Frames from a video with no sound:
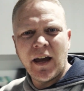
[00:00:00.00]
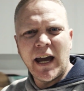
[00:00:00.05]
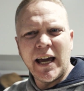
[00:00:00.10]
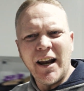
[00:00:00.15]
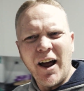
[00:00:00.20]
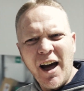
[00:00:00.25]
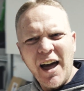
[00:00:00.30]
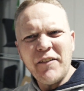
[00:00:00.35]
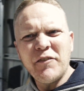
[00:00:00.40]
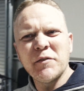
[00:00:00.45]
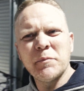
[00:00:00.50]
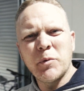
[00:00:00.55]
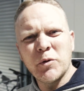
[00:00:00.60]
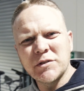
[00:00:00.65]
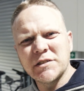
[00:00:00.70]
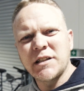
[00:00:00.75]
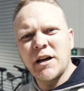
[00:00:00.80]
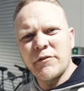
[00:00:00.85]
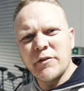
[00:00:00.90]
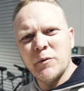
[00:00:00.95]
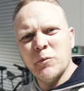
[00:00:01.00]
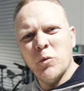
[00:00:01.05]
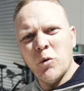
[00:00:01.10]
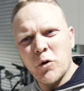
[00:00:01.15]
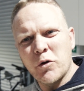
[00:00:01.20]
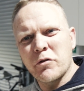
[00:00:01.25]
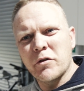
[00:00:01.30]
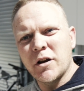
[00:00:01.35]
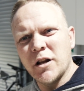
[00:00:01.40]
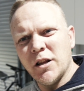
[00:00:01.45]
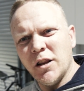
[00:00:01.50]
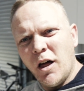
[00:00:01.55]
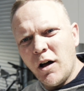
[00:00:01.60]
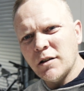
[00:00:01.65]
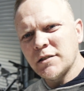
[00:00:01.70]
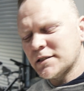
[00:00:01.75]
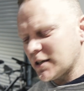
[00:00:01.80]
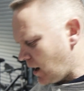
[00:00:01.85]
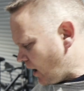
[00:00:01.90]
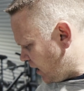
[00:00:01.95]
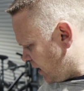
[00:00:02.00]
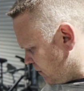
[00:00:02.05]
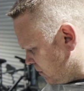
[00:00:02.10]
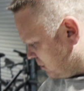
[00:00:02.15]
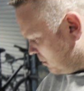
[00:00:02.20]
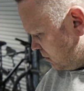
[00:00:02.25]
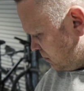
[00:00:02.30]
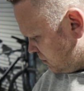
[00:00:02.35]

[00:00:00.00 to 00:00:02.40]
and I haven't put stuff in water in a long time.